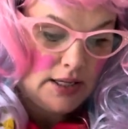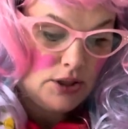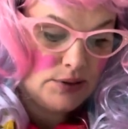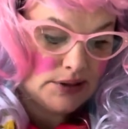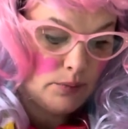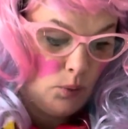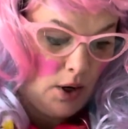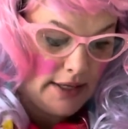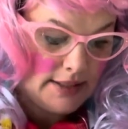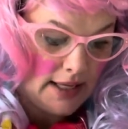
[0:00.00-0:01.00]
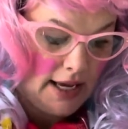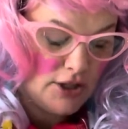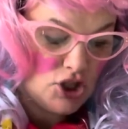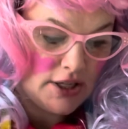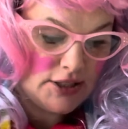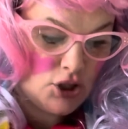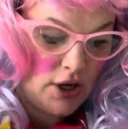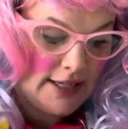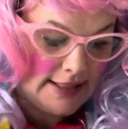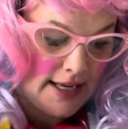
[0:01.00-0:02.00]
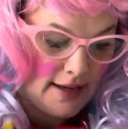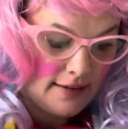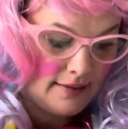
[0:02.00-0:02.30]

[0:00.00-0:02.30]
Use some white and just trace it.